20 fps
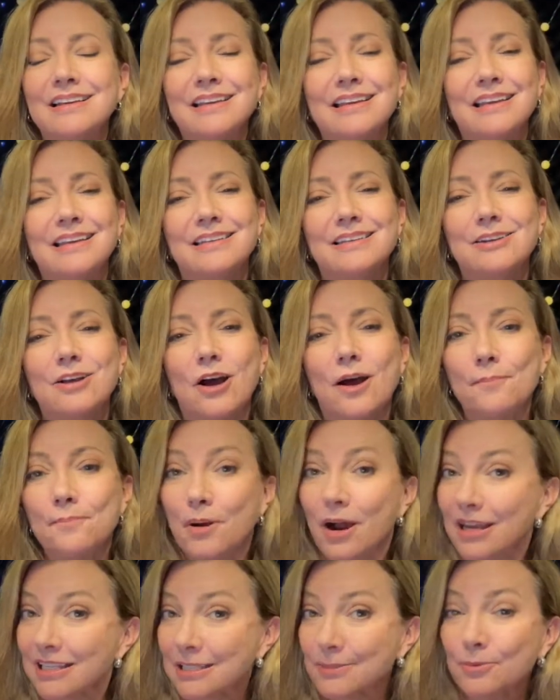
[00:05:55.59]
and
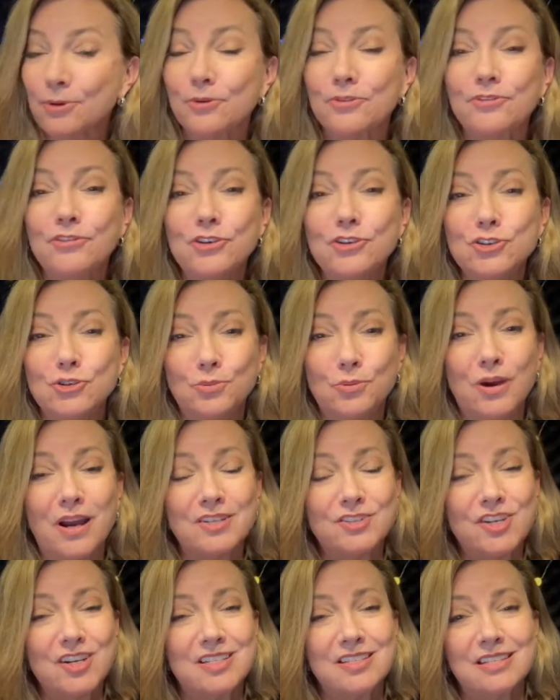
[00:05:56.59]
possible future
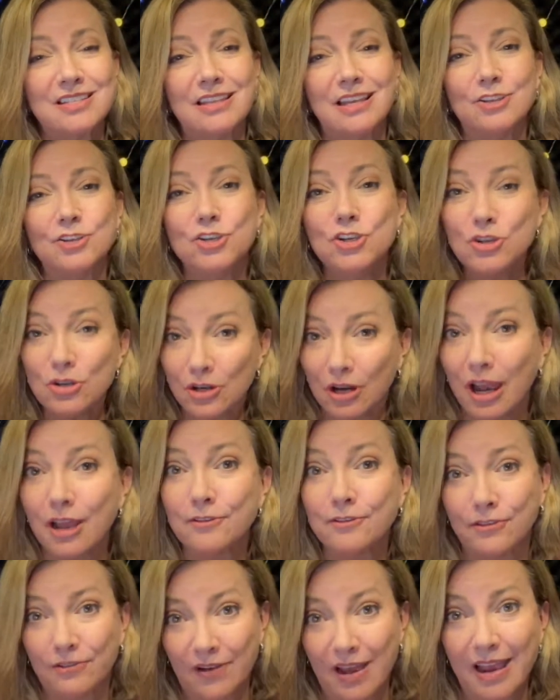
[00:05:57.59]
projects. You're
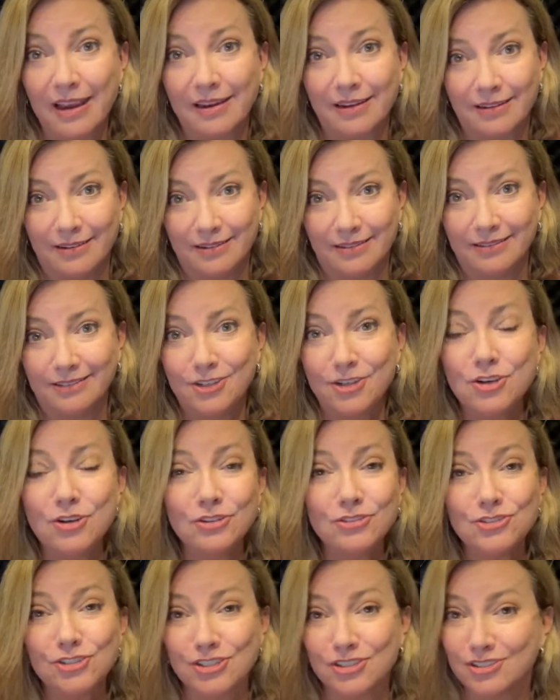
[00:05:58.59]
on fire.
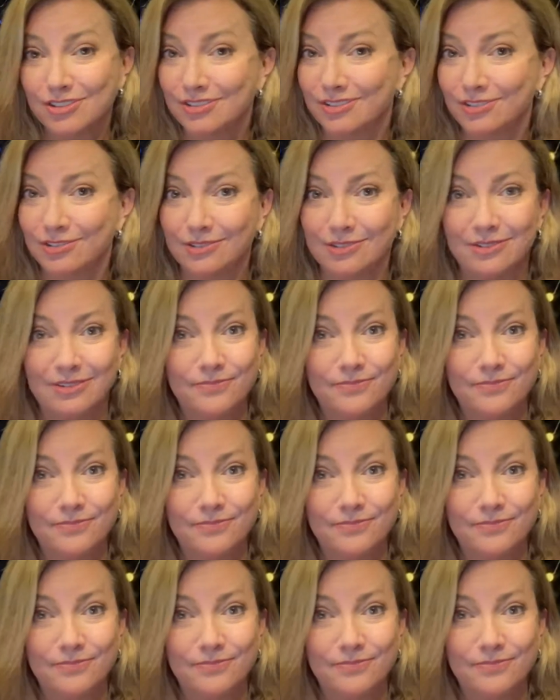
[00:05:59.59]
You're just,